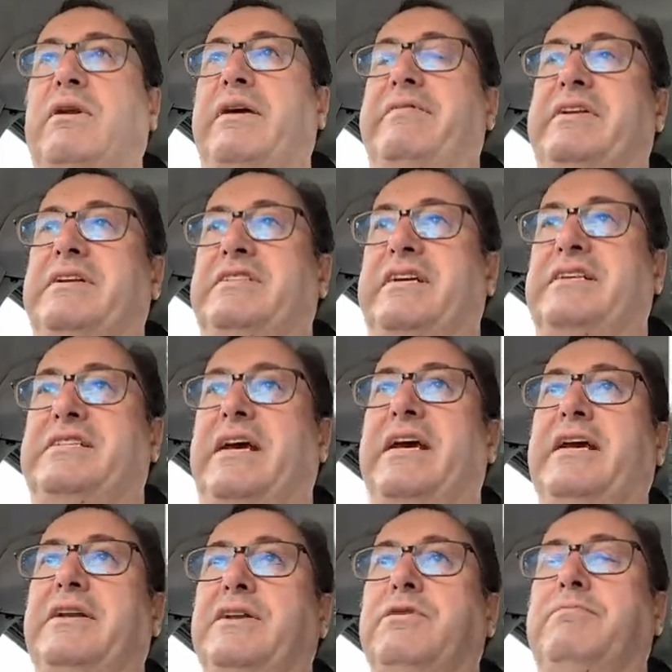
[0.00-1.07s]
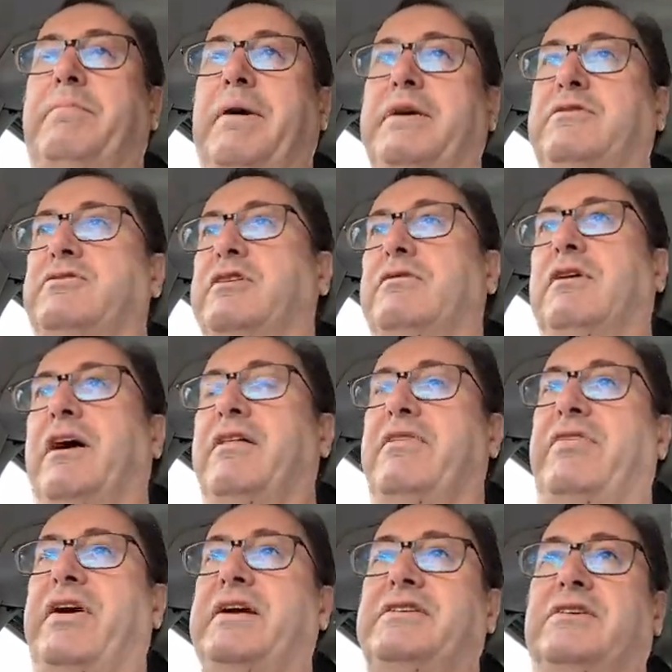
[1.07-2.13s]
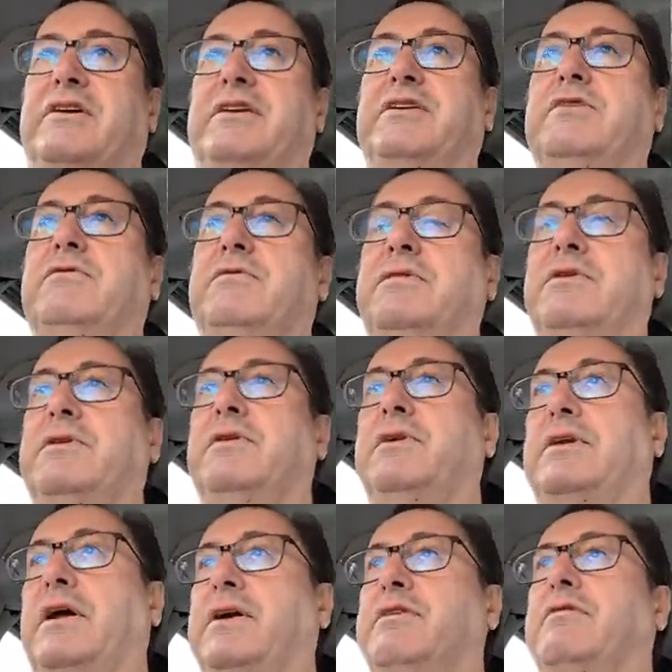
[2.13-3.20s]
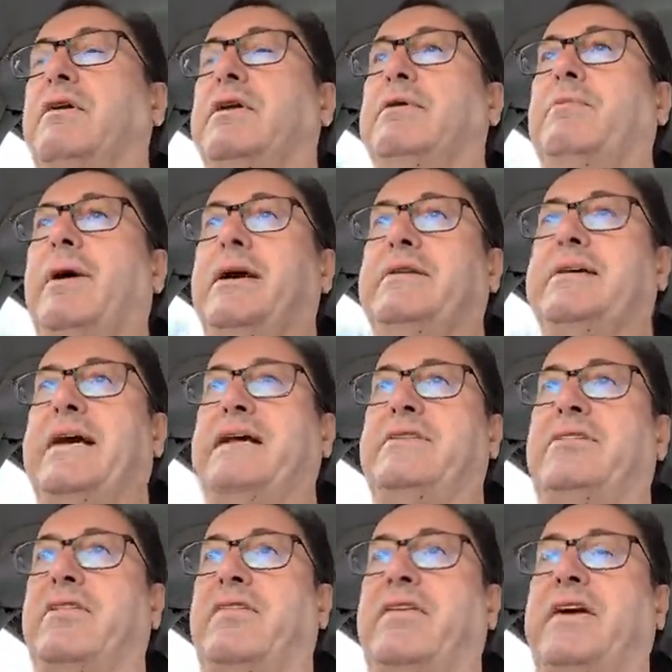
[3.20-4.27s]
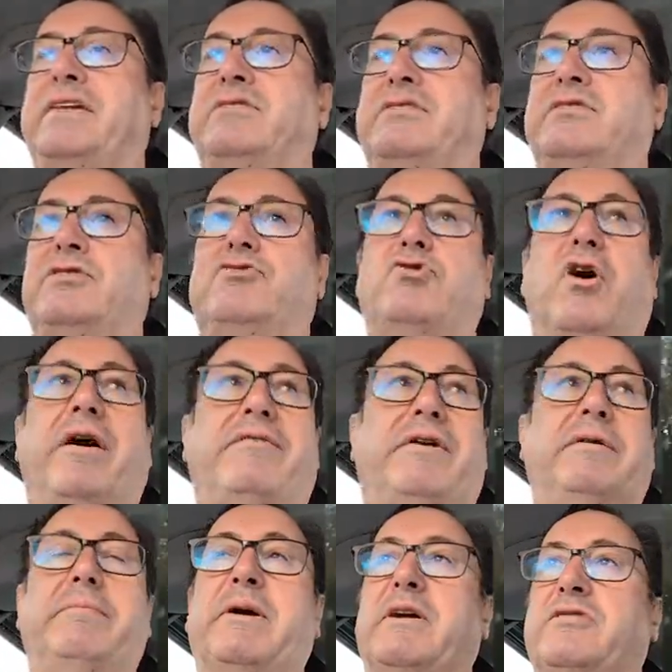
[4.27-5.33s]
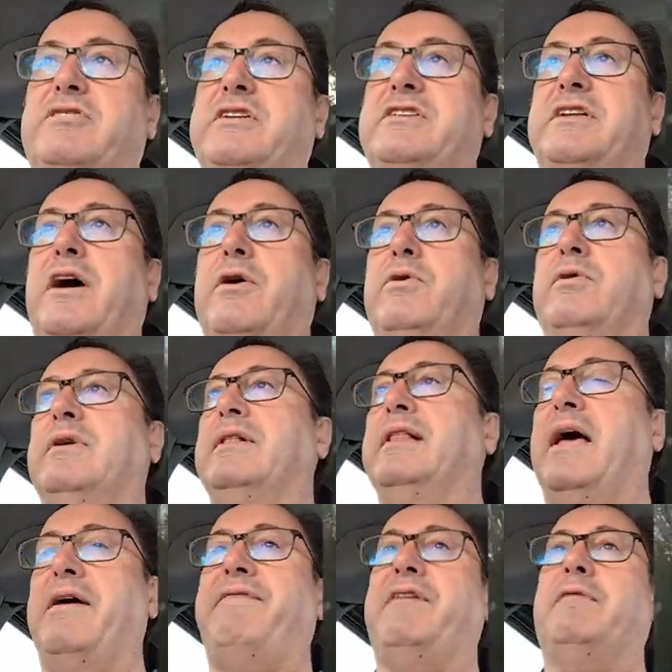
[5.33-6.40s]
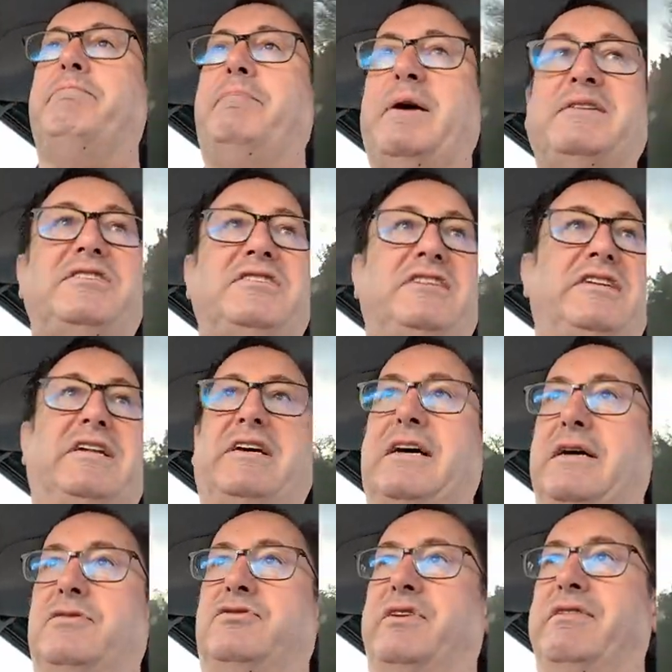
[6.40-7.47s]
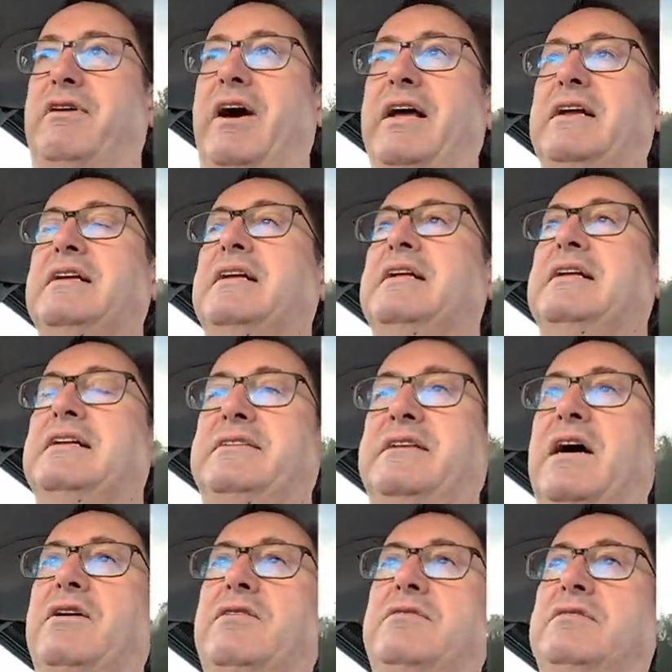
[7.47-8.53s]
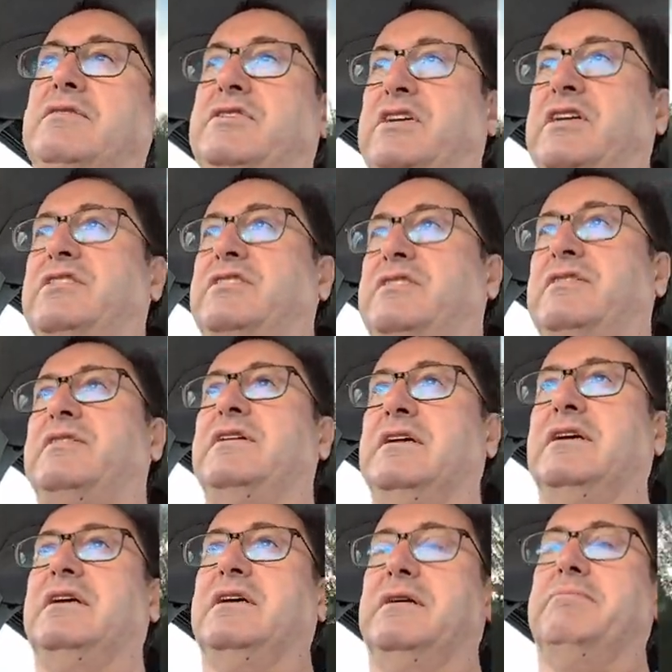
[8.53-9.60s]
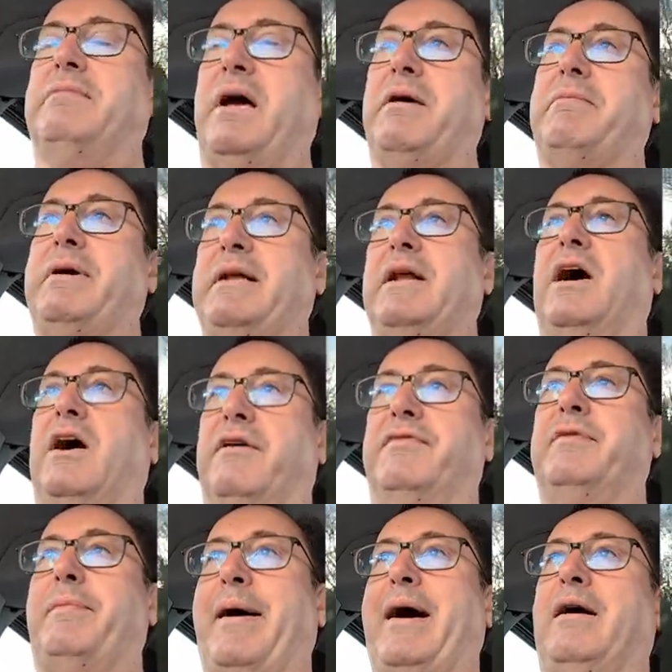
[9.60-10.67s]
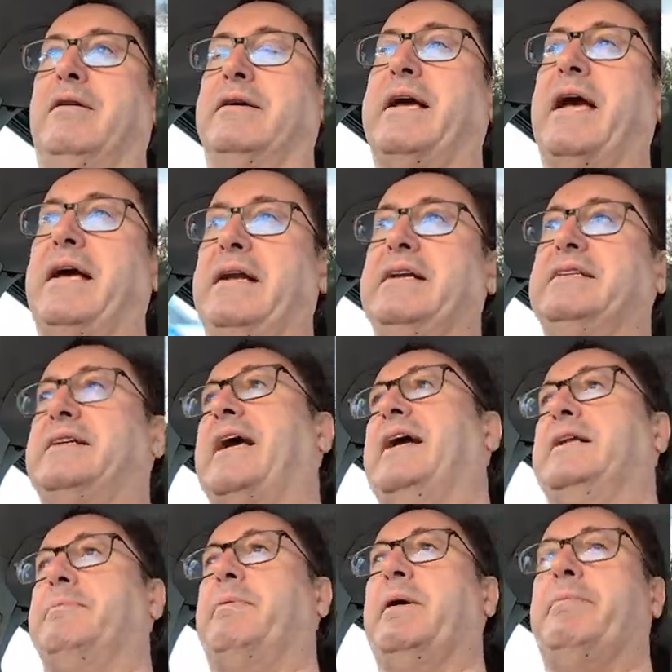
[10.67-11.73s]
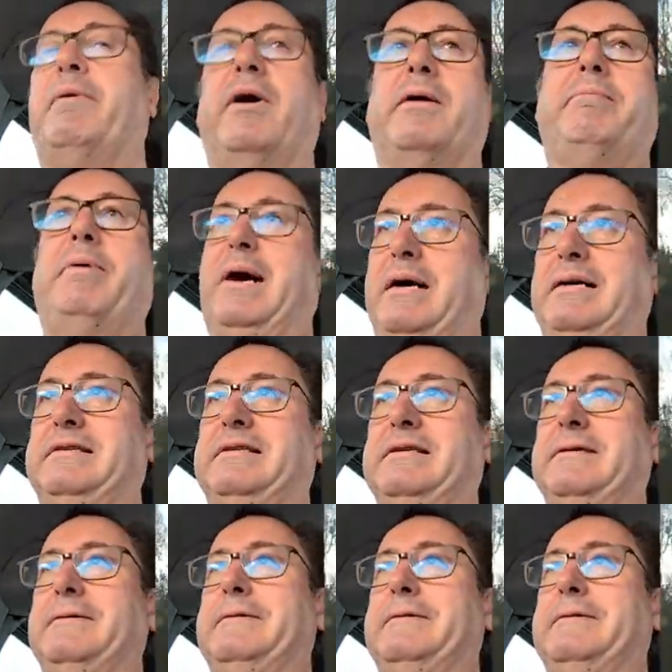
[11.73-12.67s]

live in a city and you but you still like the theatre, and you you know your only way to get to the theatre is to drive in, because there's no effing buses in the country, right? Don't just make me laugh about getting into Canterbury by bus.